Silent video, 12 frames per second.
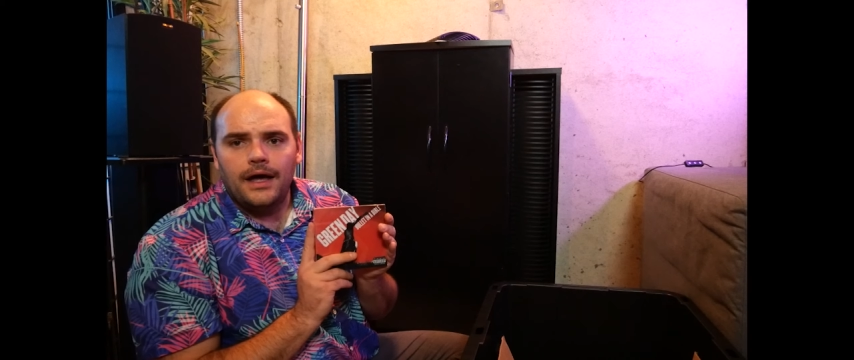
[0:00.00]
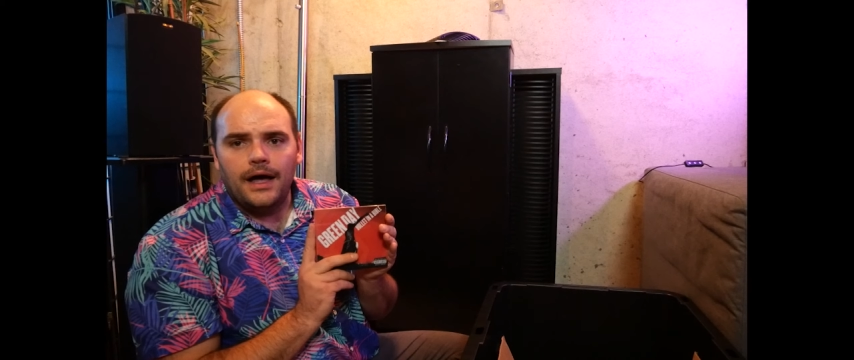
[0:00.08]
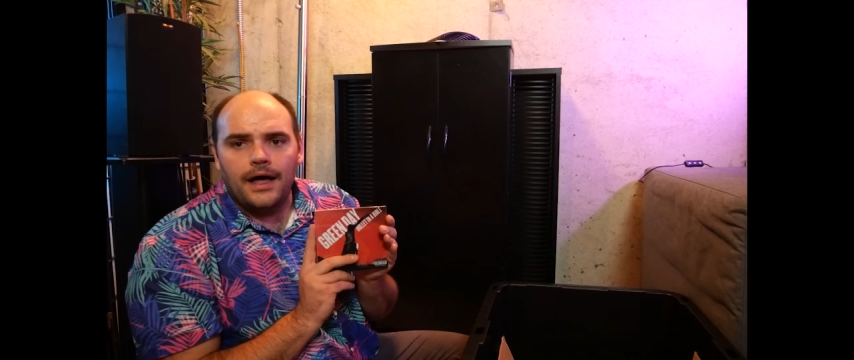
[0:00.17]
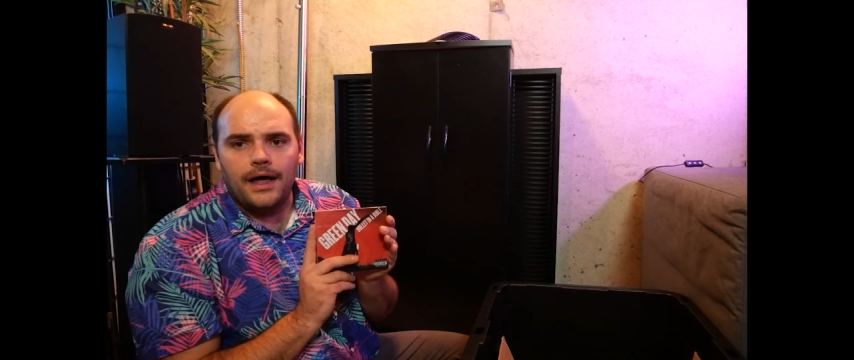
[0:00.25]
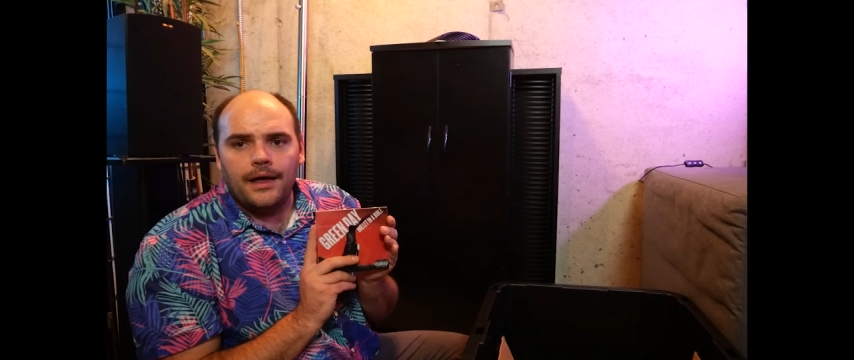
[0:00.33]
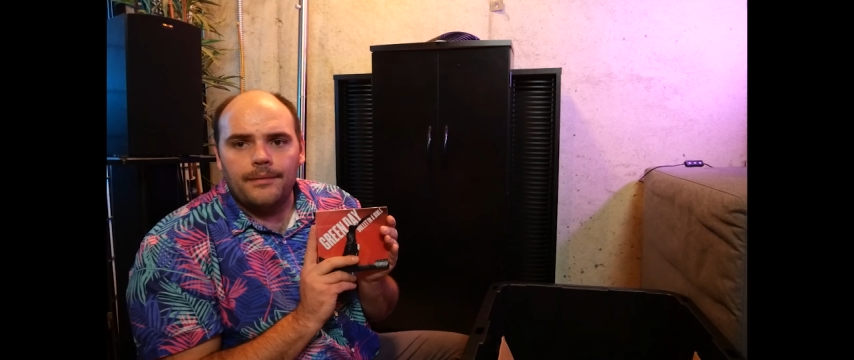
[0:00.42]

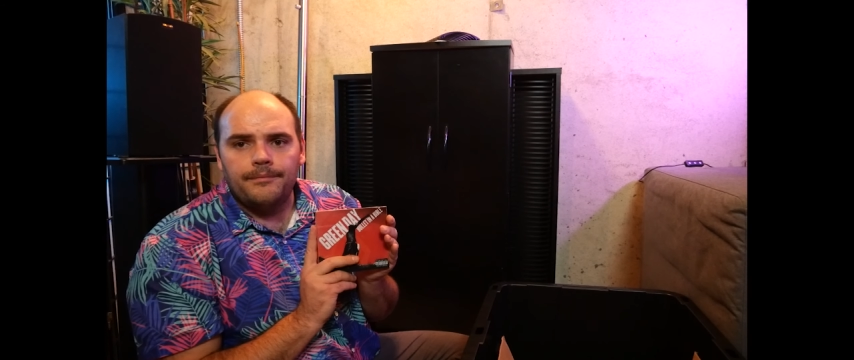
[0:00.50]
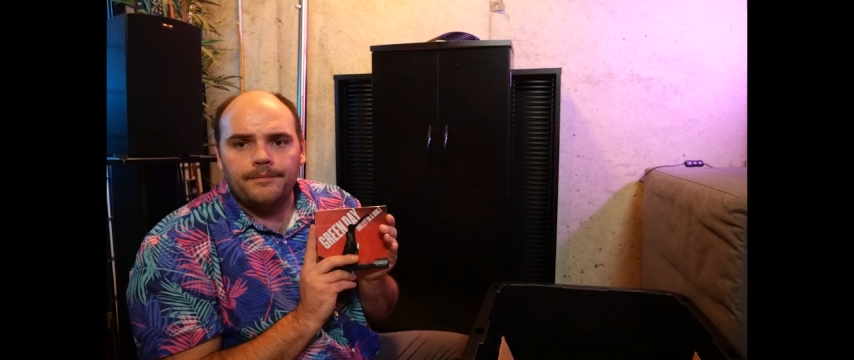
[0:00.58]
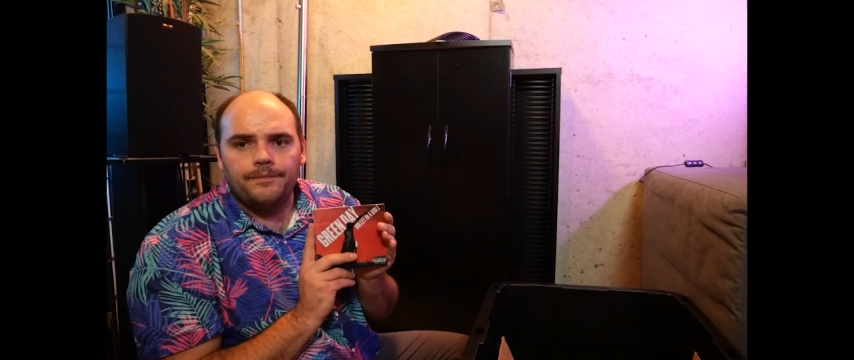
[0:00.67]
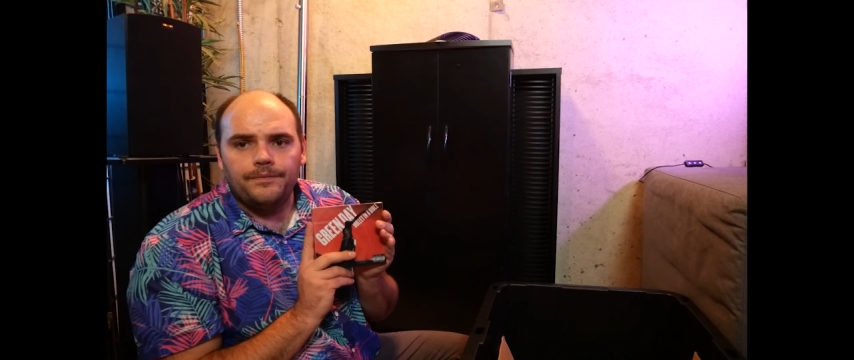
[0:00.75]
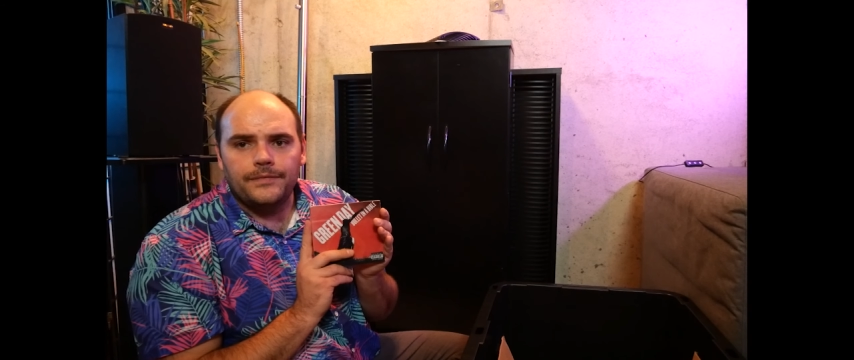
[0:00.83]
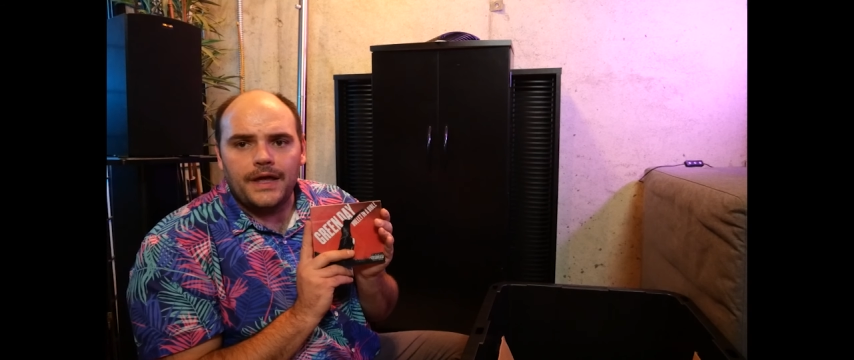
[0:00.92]
And
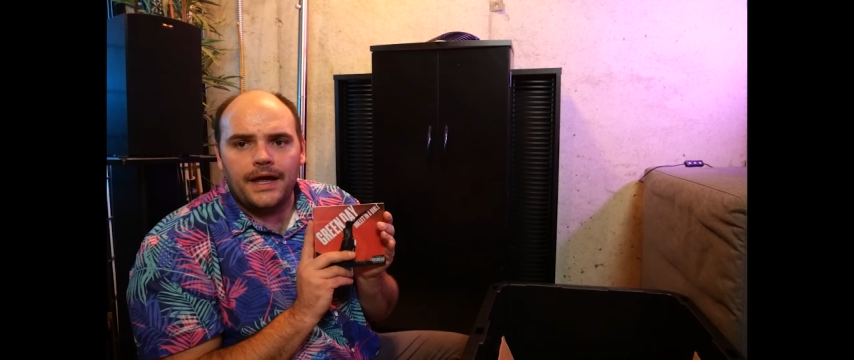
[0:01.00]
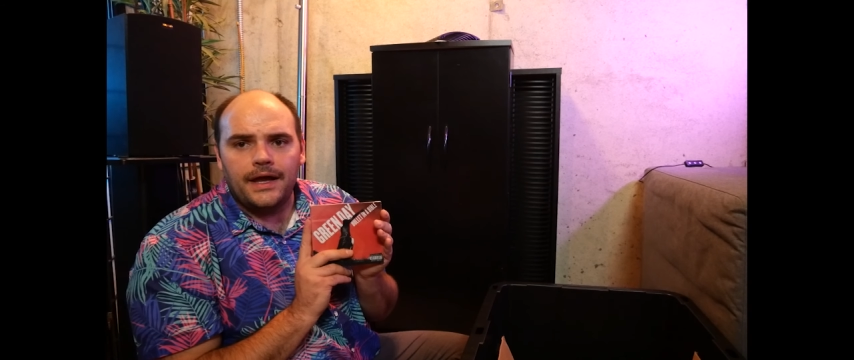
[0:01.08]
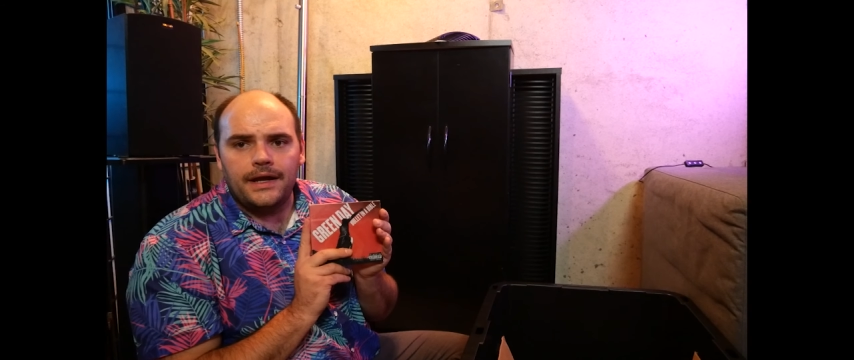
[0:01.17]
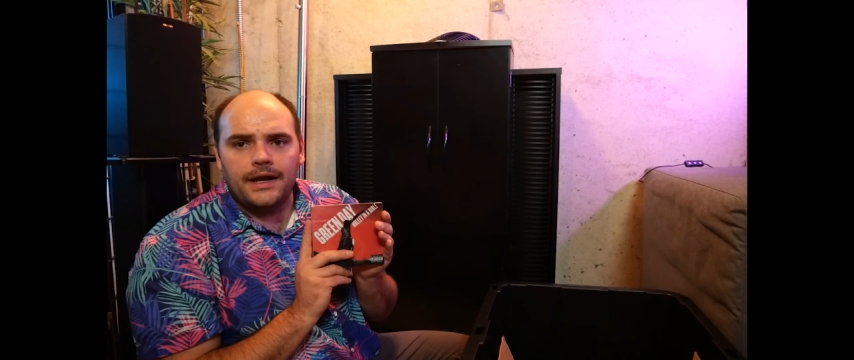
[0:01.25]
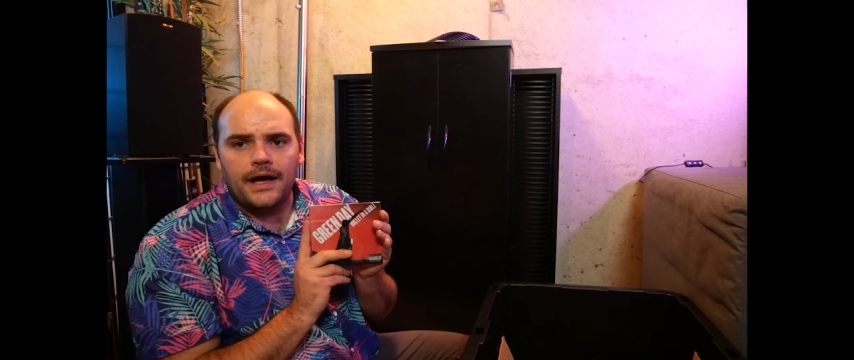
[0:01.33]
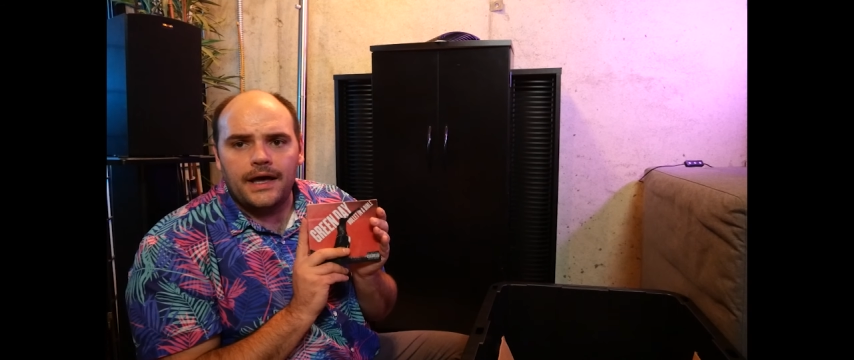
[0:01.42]

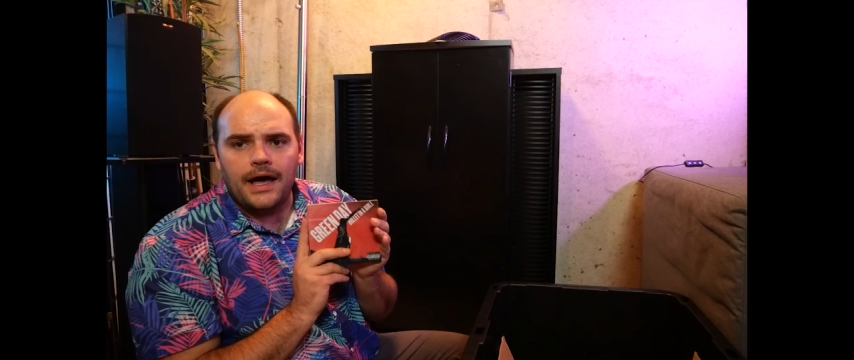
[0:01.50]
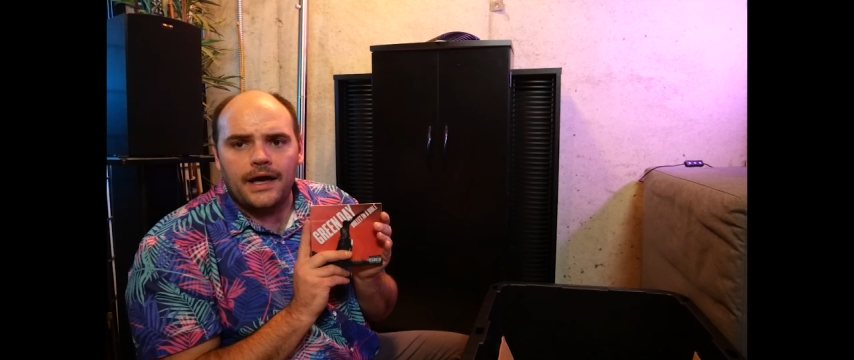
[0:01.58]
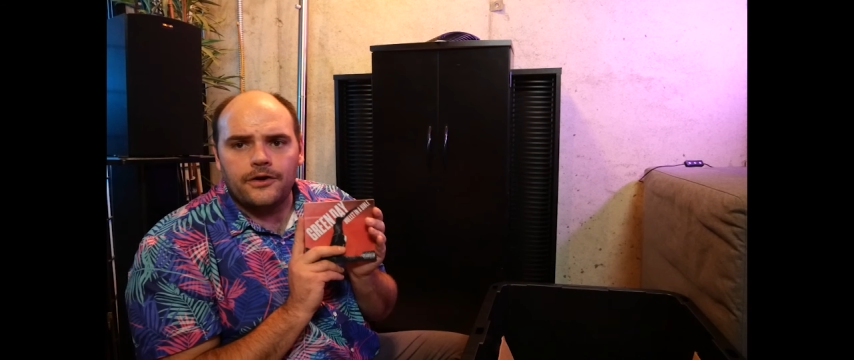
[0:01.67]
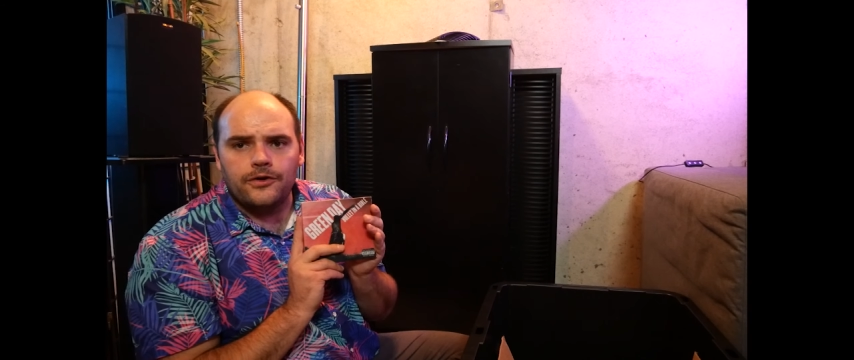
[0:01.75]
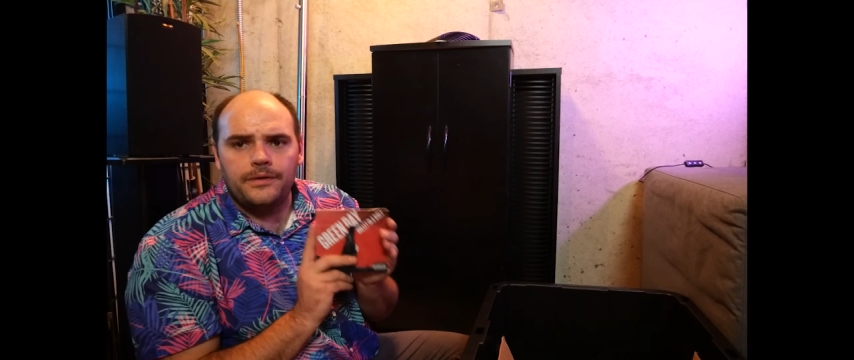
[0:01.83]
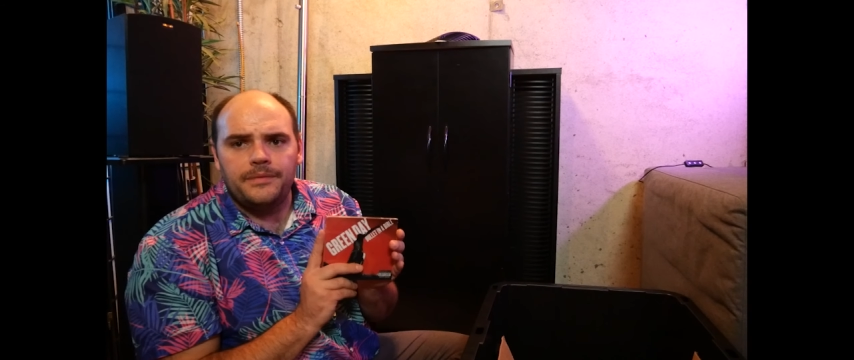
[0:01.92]
I
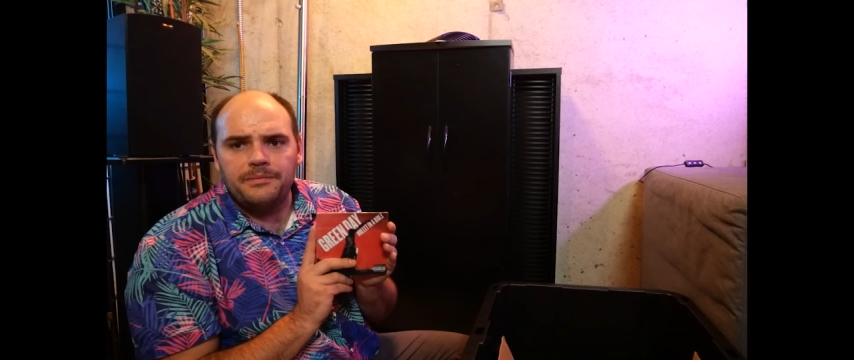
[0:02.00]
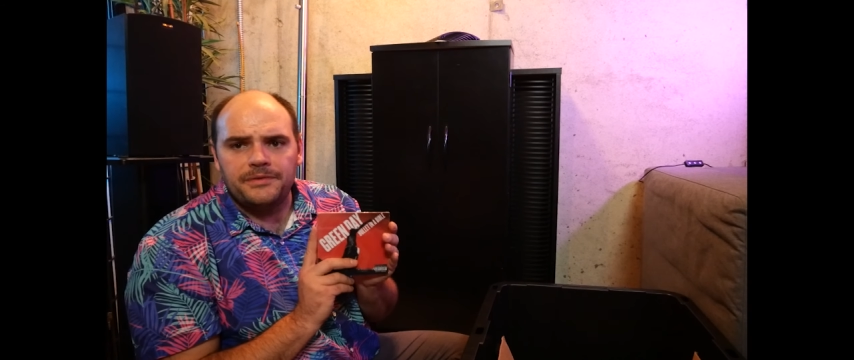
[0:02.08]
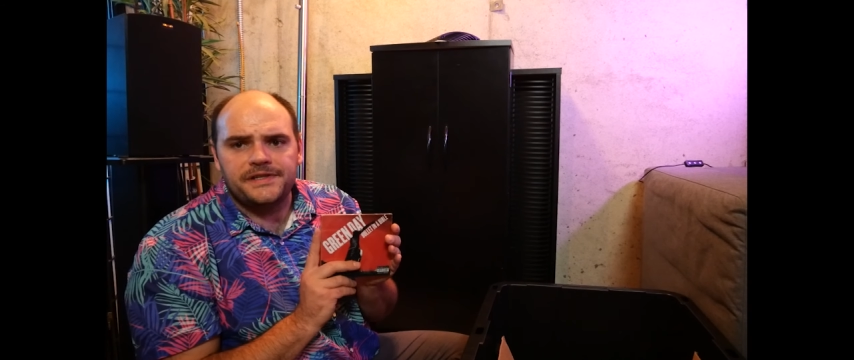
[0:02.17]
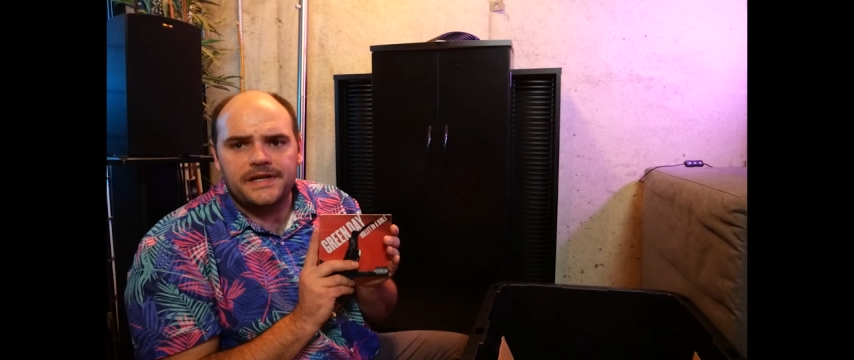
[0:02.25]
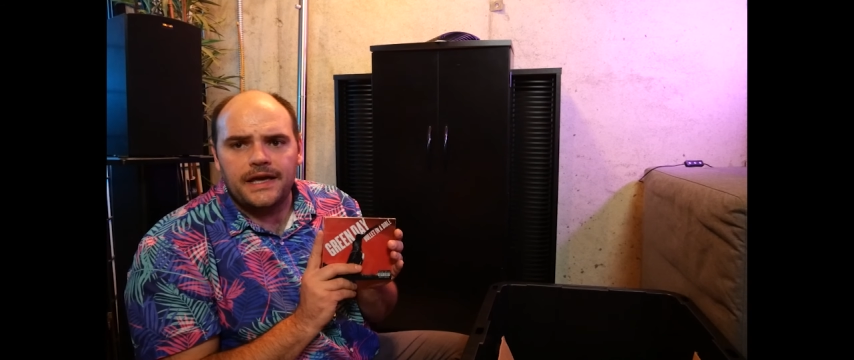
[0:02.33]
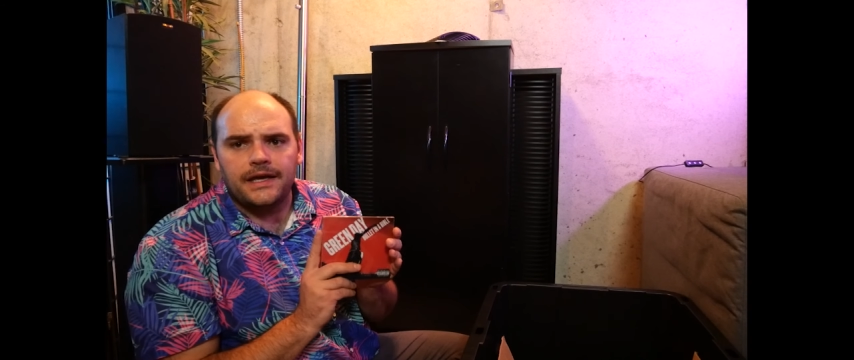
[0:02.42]
could be
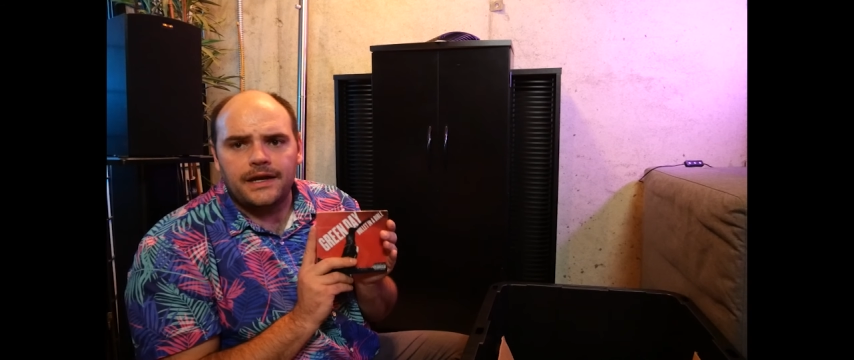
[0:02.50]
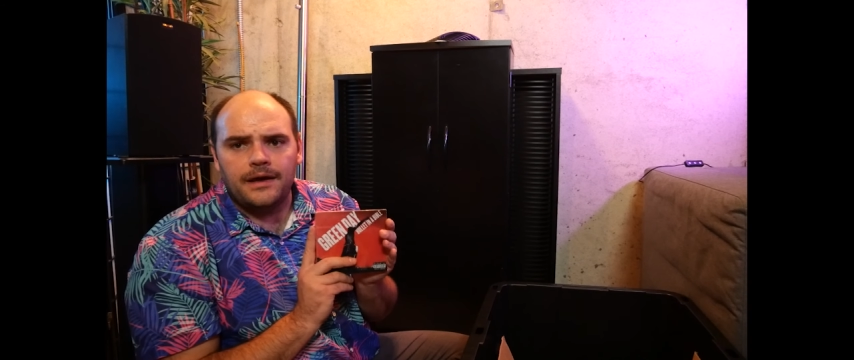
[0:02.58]
mistaken.